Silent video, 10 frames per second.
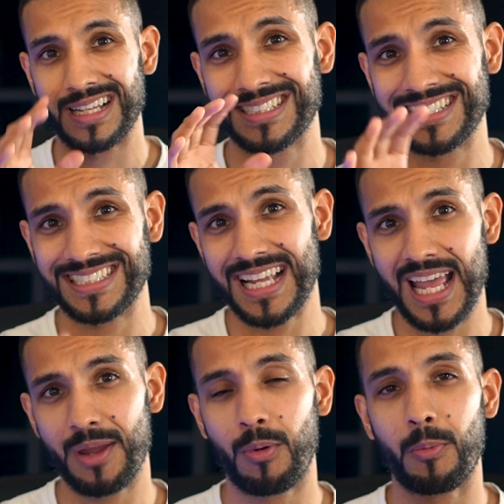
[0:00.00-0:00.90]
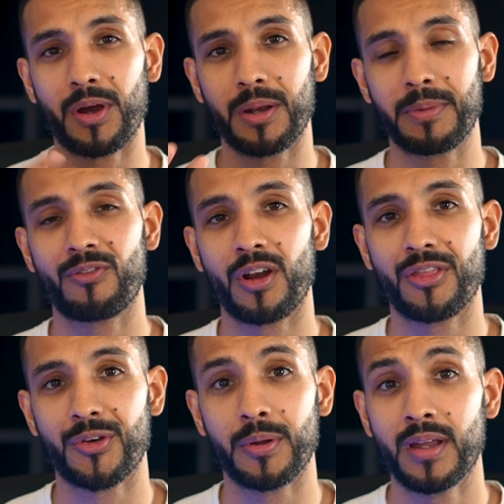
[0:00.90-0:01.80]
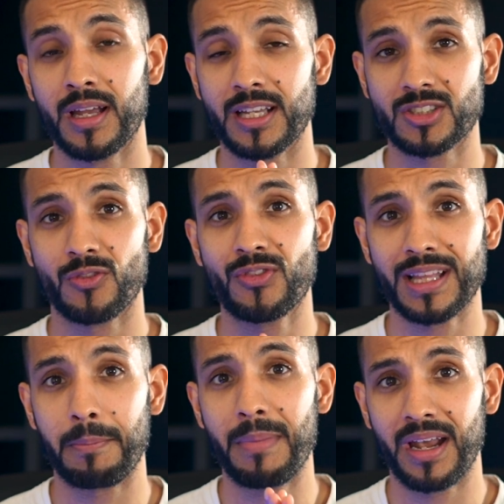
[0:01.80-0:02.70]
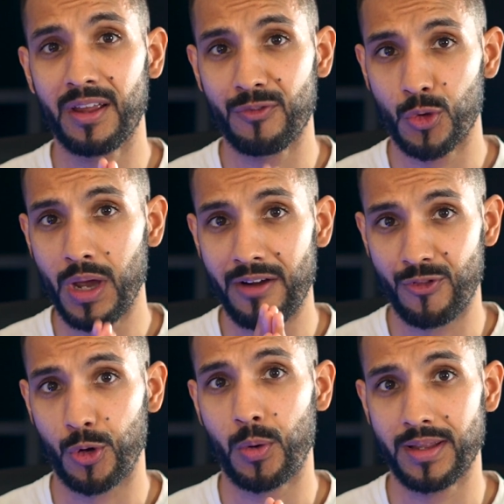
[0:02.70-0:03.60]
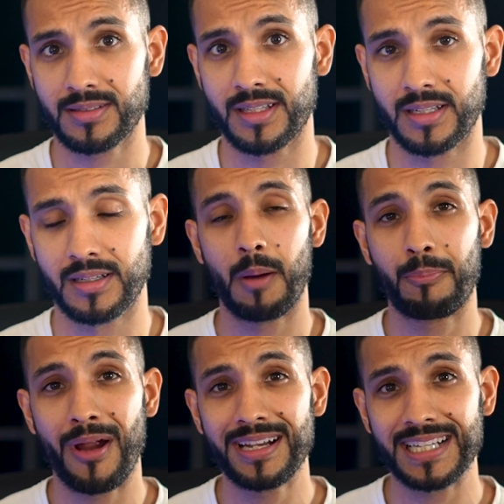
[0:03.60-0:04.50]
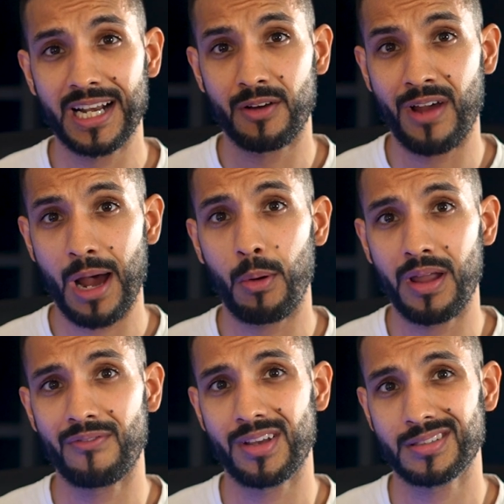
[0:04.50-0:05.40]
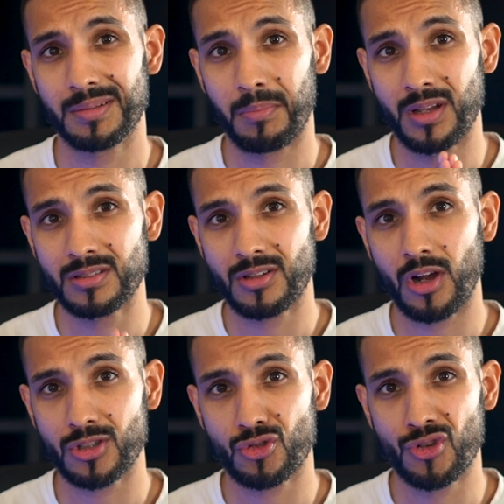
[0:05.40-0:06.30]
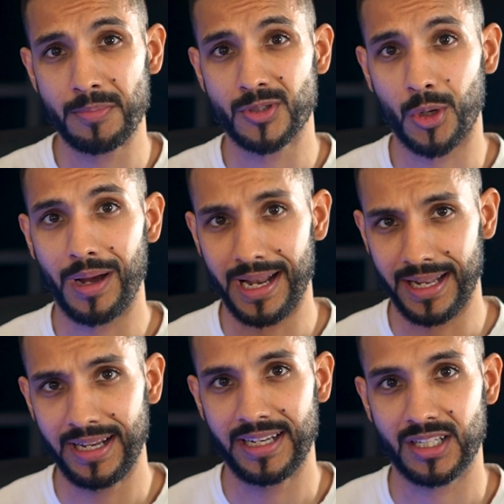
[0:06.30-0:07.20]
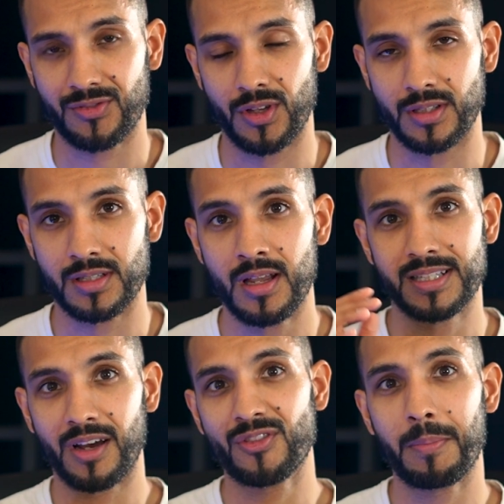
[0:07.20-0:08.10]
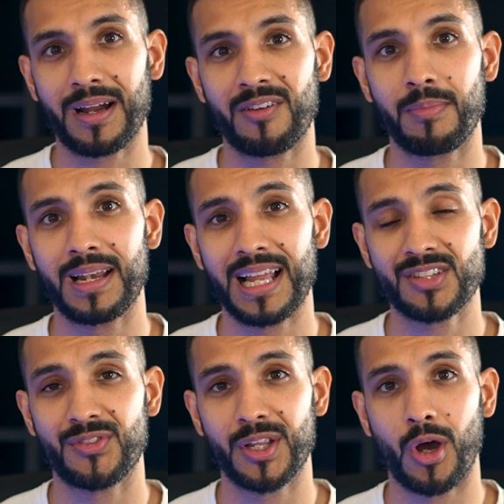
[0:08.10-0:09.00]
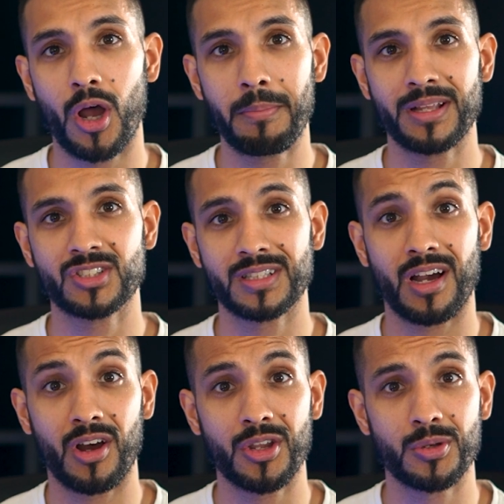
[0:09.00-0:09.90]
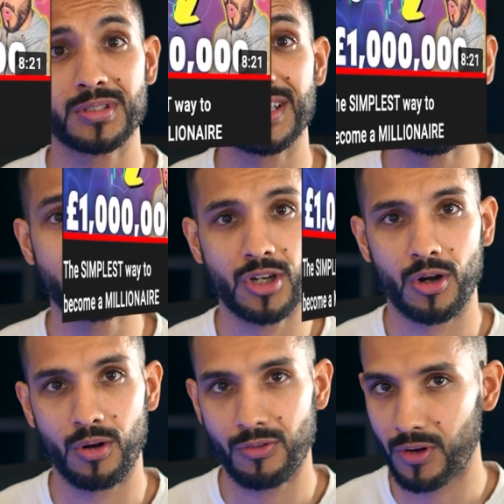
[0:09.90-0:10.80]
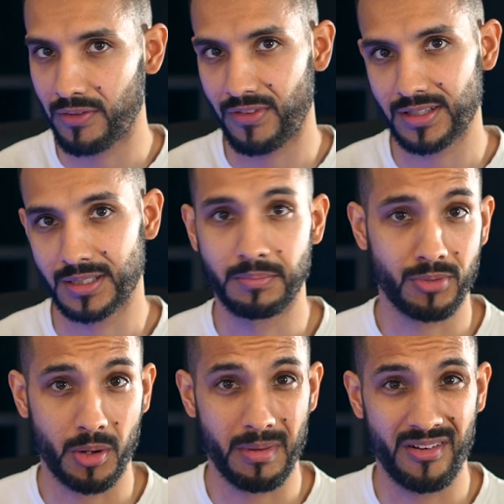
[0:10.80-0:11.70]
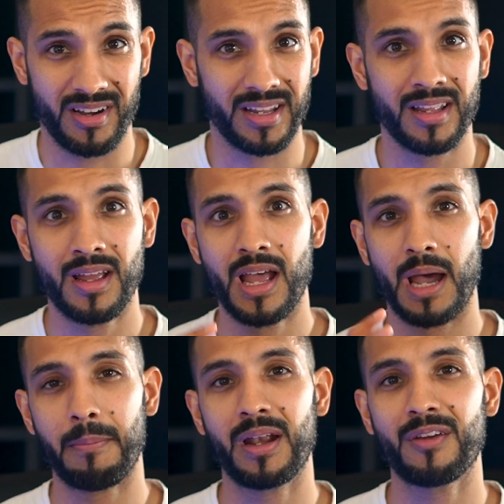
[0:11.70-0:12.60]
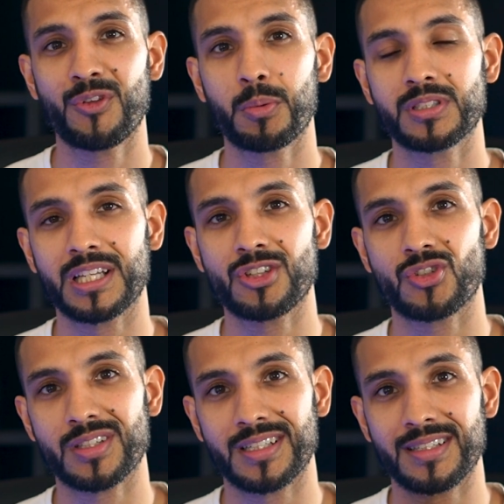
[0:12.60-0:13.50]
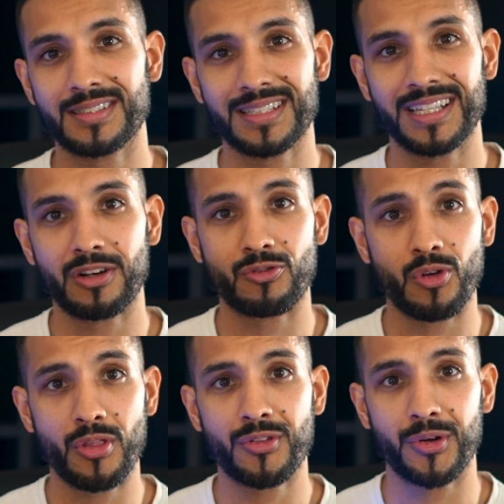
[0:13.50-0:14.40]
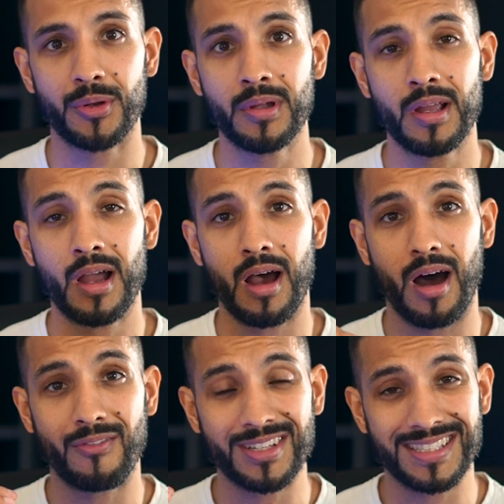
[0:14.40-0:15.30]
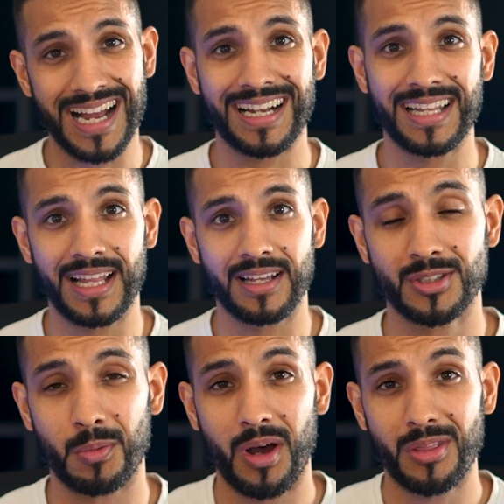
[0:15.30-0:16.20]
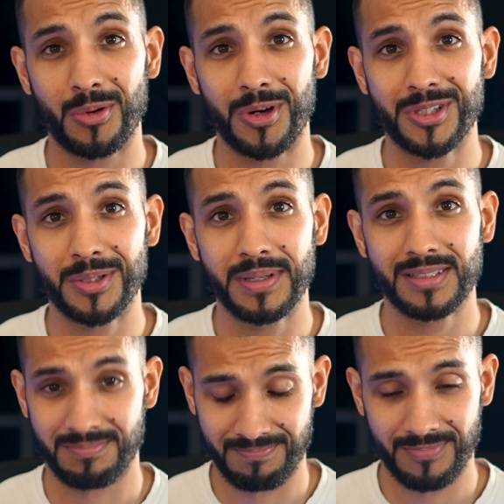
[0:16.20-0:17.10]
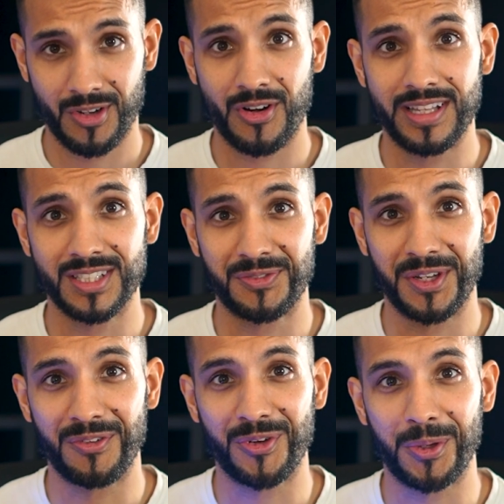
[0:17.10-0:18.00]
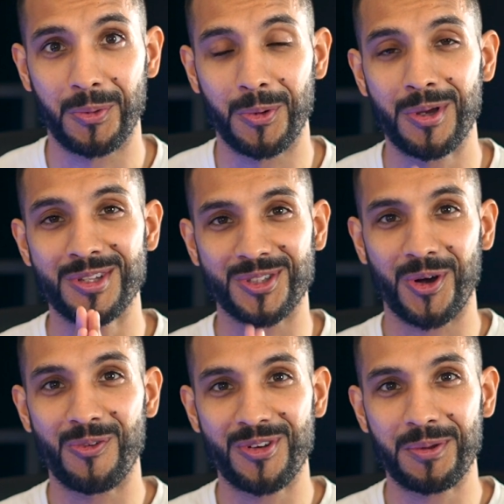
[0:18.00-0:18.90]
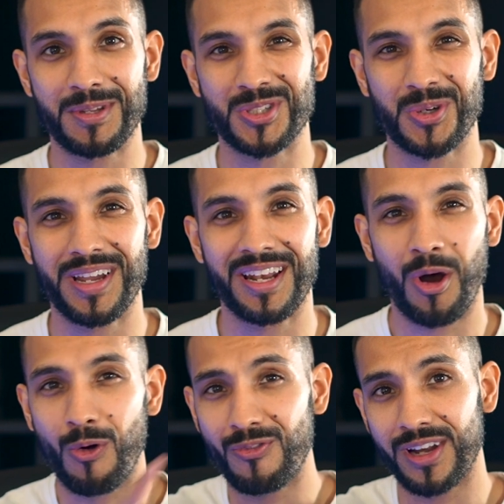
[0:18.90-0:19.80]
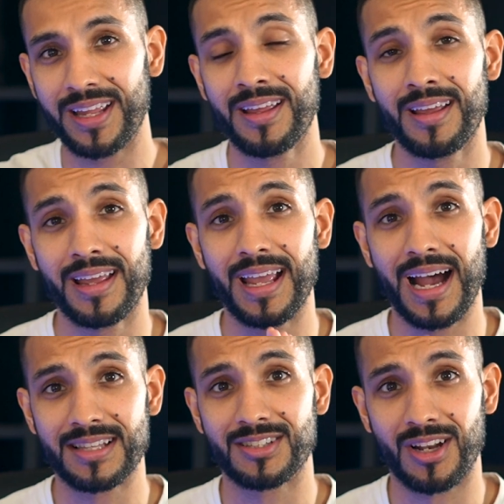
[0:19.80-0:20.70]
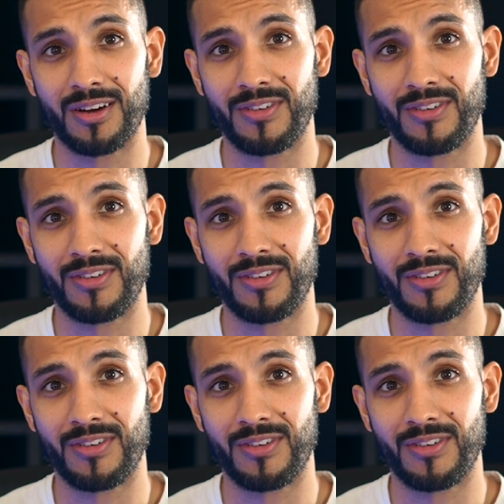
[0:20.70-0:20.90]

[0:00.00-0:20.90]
and today what we're going to be running through is something that many of you have requested. A breakdown of how I invest in my stocks, crypto and index funds. See, off the back of my last video, I mentioned that I use Etoro for investing primarily, and many of you was interested in seeing a run through of exactly that. So what I thought I'd do is create this video for you all. So hopefully you enjoy it and hopefully it adds a lot of